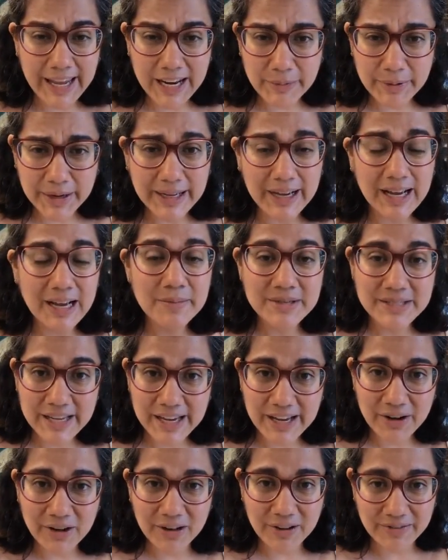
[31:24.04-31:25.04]
Anyway, I'm
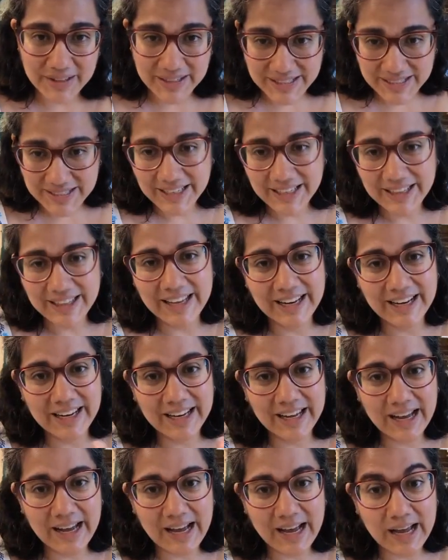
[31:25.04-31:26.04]
saying all of this, that
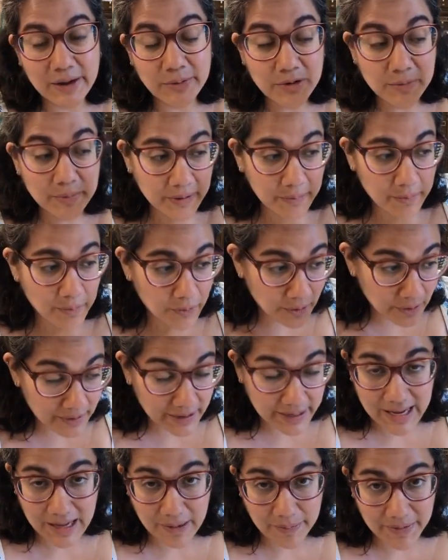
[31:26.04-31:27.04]
I would be more
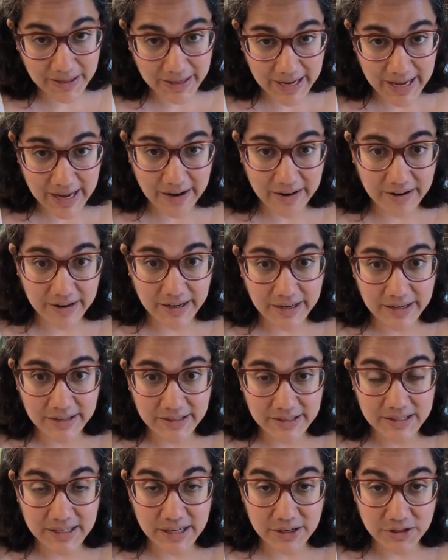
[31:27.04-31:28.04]
than happy to carry
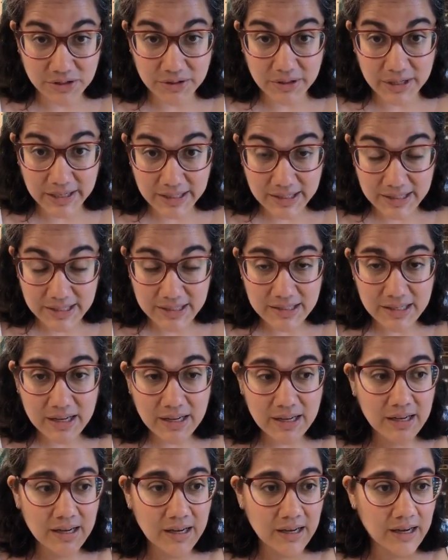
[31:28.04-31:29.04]
Sajou kits
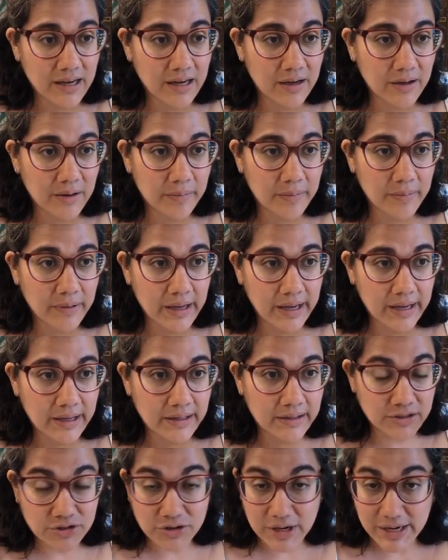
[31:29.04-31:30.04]

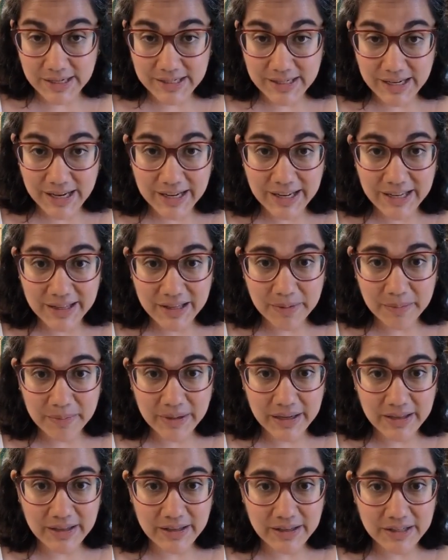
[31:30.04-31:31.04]
and try stocking them
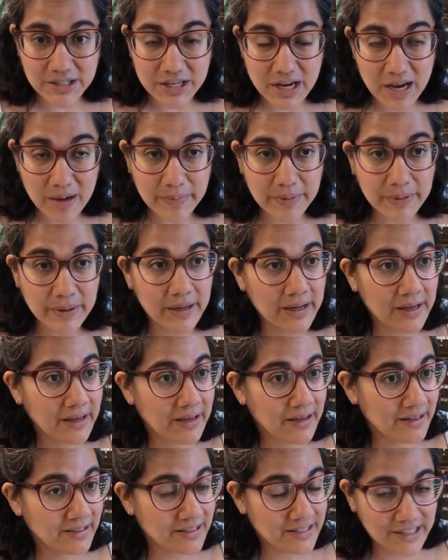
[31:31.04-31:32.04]
in the shop
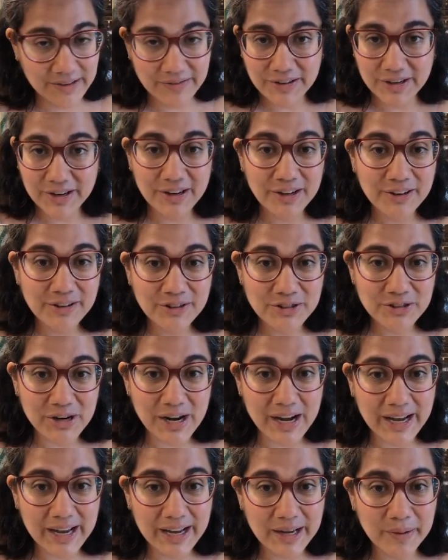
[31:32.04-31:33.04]
to give it another
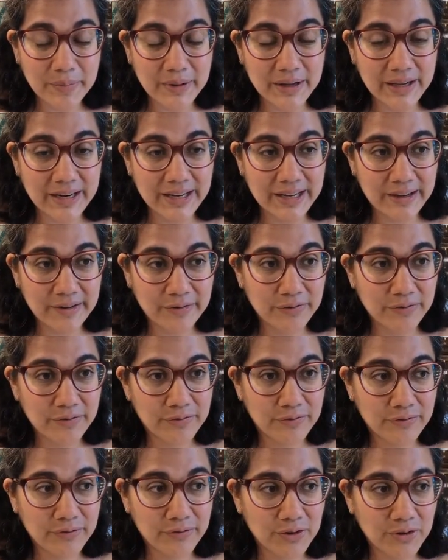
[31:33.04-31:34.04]
try. But if
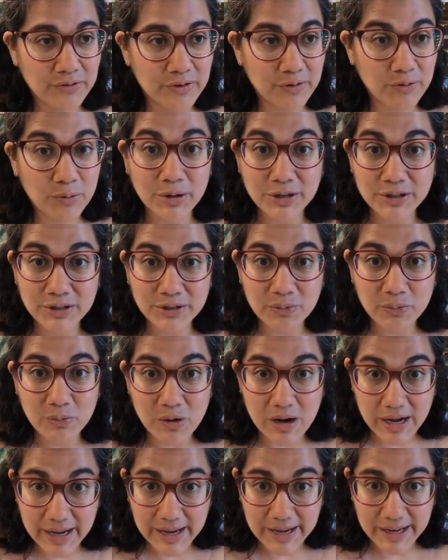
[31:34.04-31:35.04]
you've ever wondered
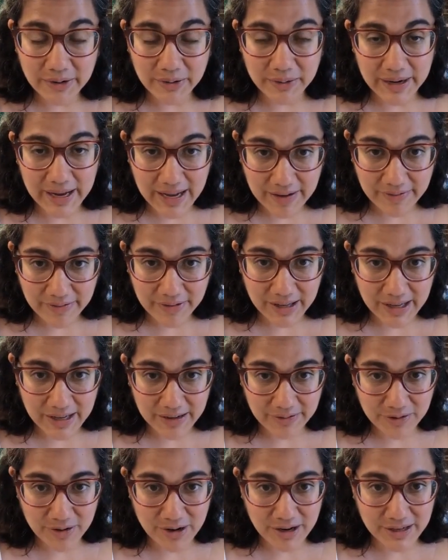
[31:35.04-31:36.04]
why I don't have a
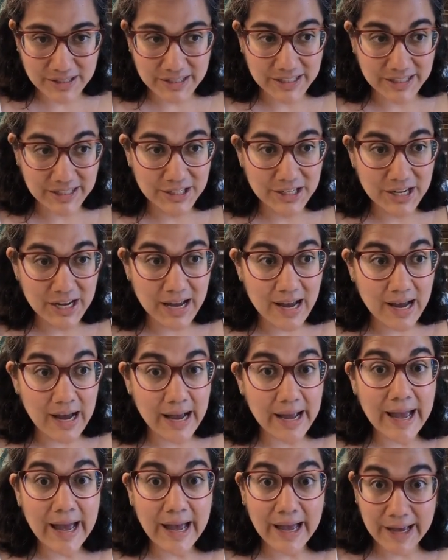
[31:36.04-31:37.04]
lot of cross stitch,
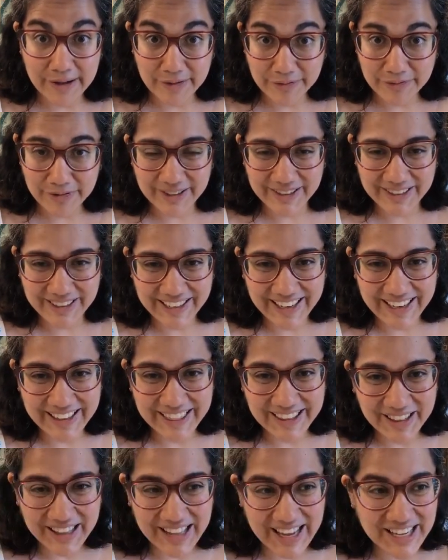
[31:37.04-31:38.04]
I have.
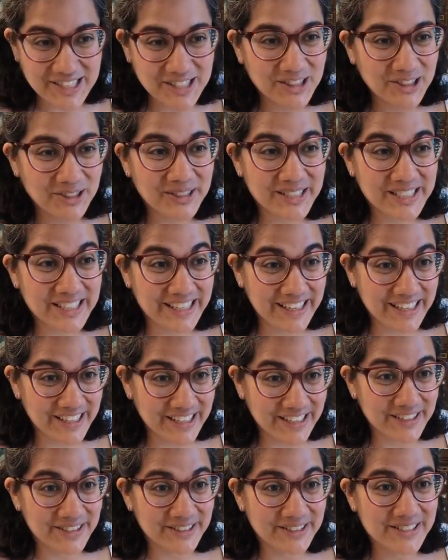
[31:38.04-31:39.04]
In the last 13
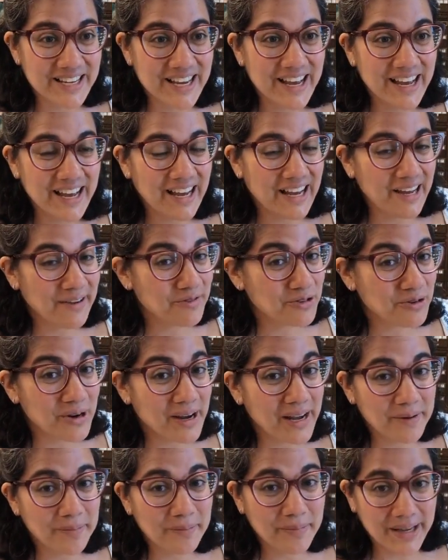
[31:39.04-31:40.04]
years, I've
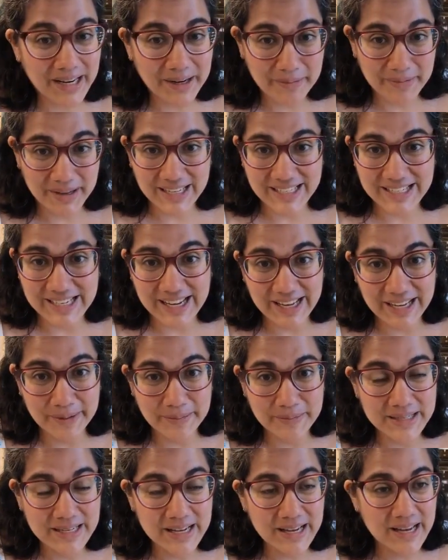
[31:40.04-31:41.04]
tried many
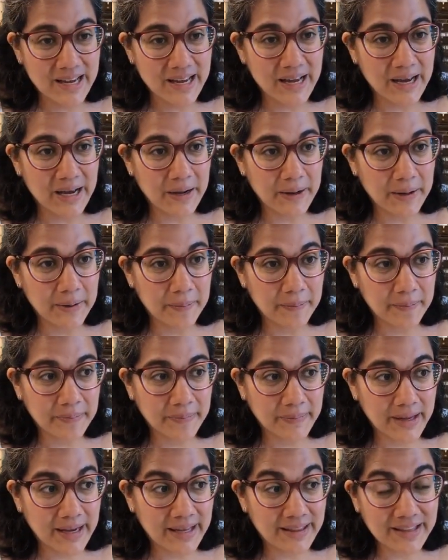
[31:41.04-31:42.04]
times, and
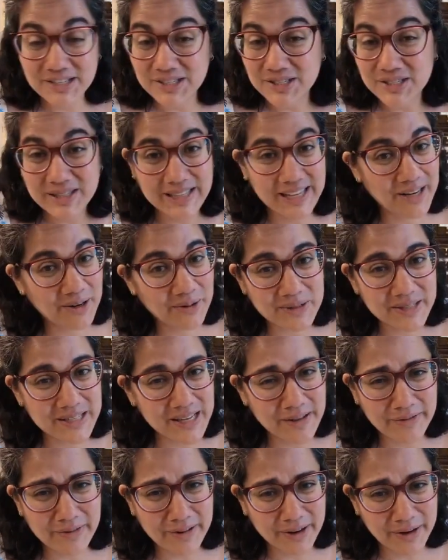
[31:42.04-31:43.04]
they don't
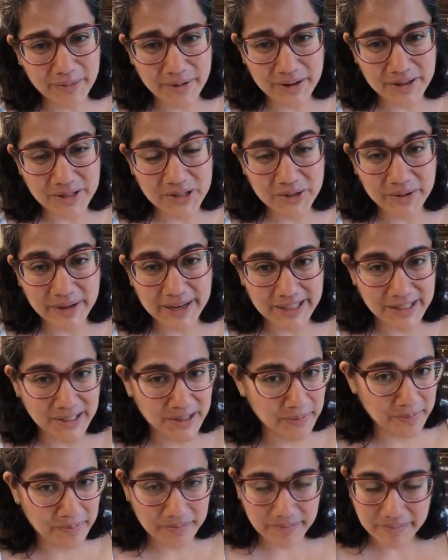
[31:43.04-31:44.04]
sell very well, so I end
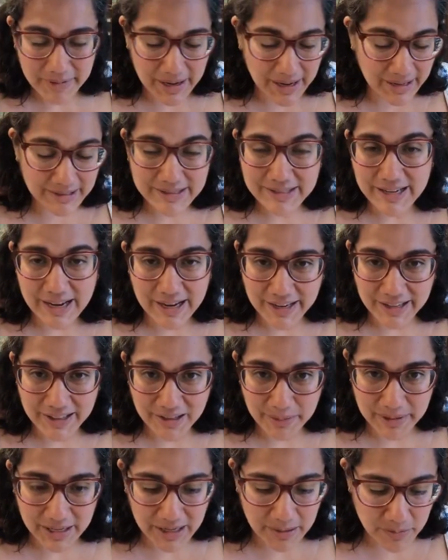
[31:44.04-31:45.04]
up not stocking
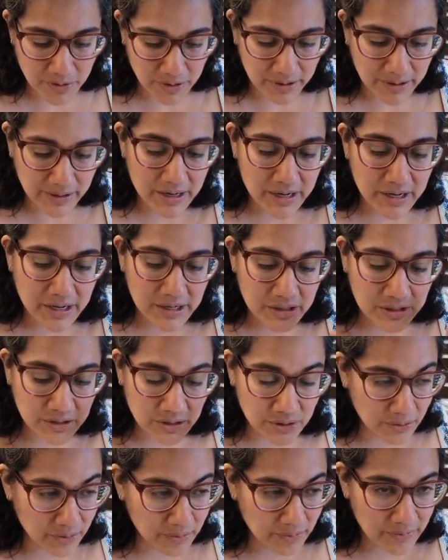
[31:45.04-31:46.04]
them anymore.
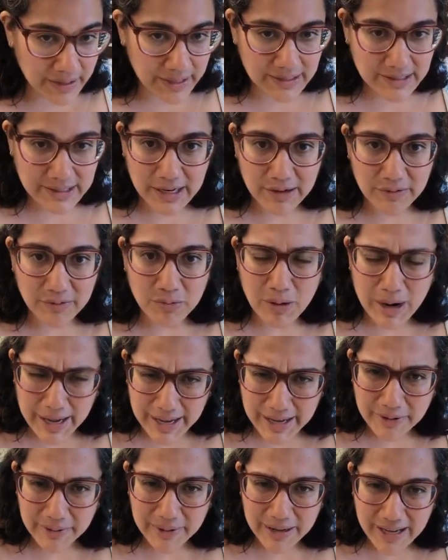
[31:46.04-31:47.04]
So that's kind of
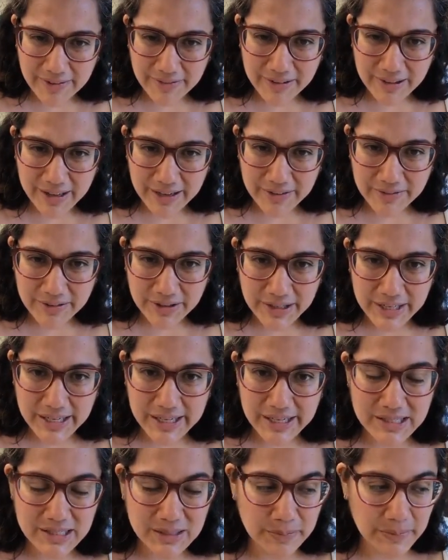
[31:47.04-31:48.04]
why I don't have a lot of their
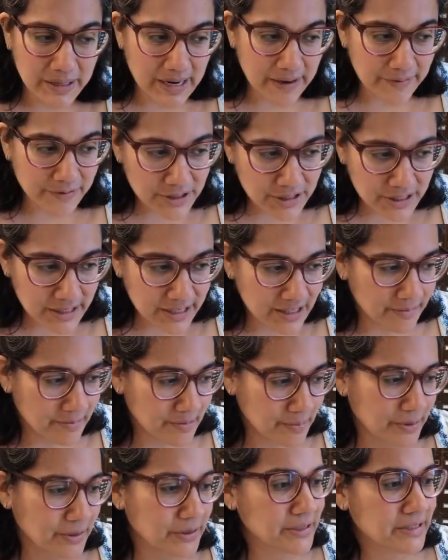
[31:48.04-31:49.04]
kits, but after seeing them
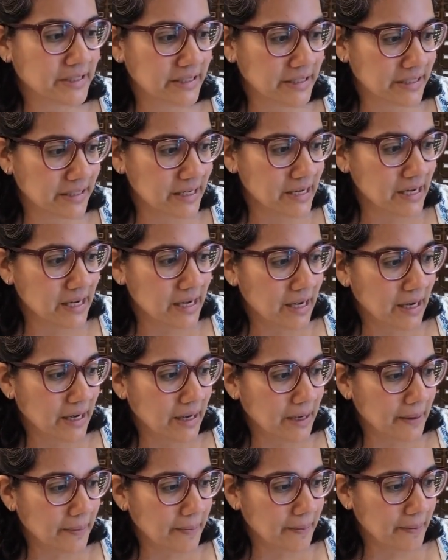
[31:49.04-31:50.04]
in person,
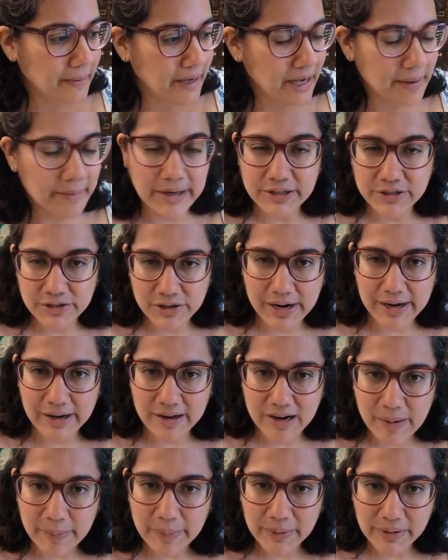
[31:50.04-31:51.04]
I might try
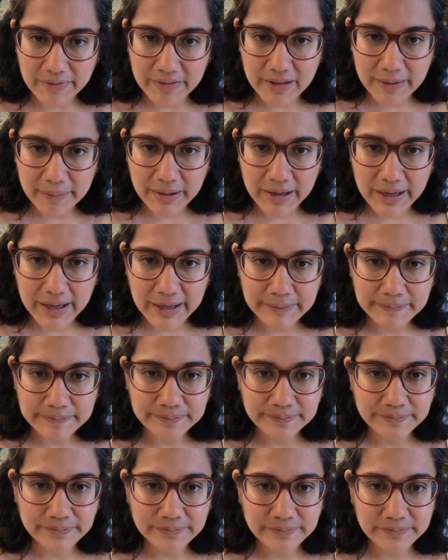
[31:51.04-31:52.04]
a couple of them again.